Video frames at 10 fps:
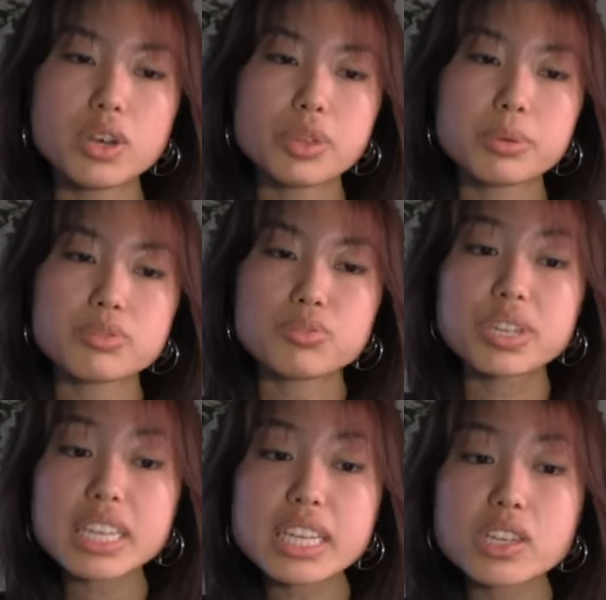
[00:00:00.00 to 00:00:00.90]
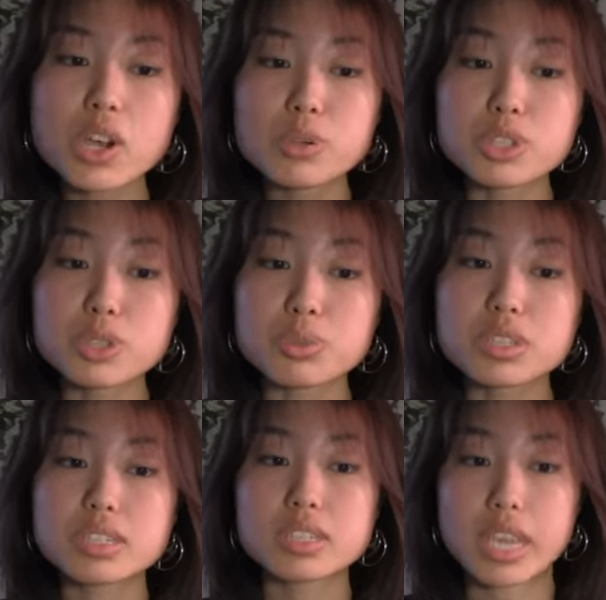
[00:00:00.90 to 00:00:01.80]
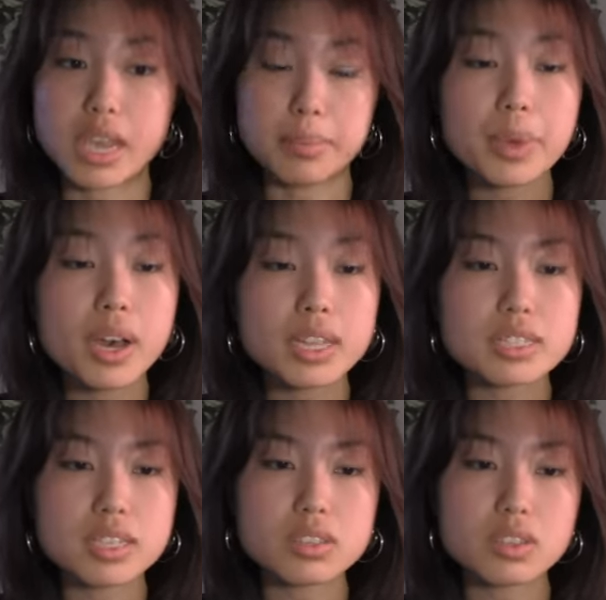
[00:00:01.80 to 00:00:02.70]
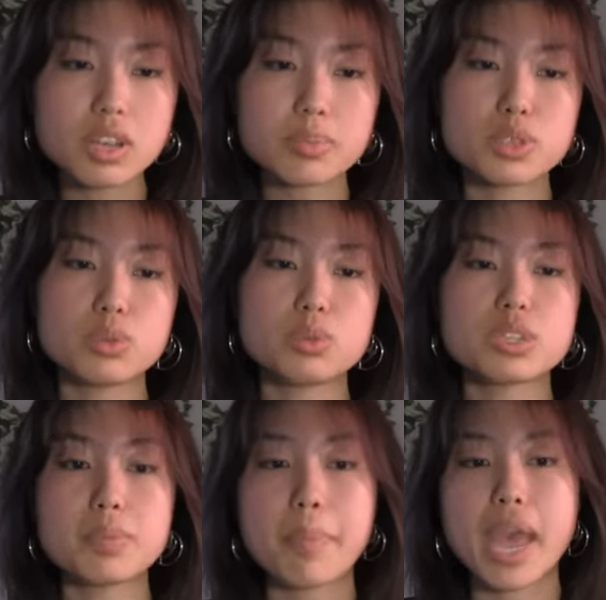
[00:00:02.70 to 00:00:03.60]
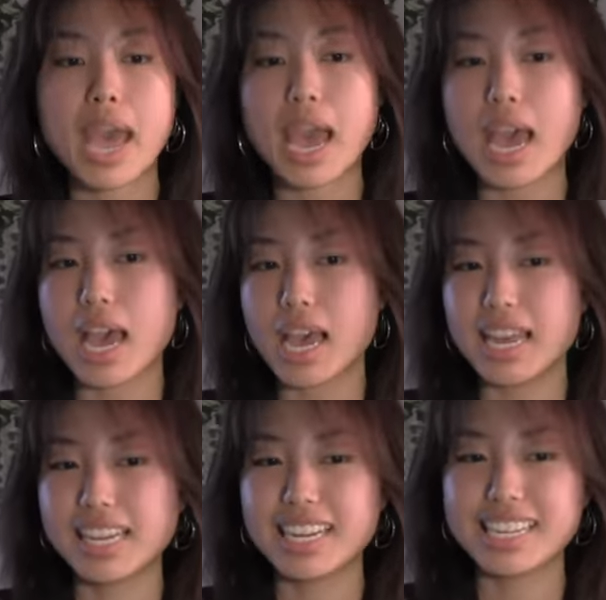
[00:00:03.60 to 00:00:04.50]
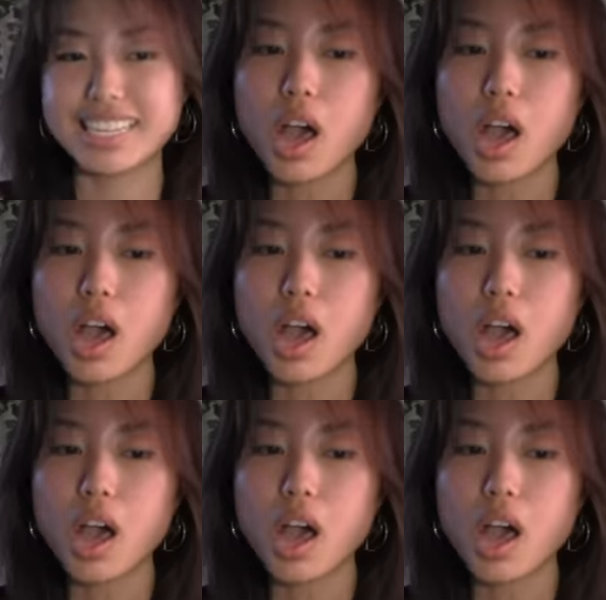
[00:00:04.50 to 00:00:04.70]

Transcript: there was really no used tampons. Let's look up used pad.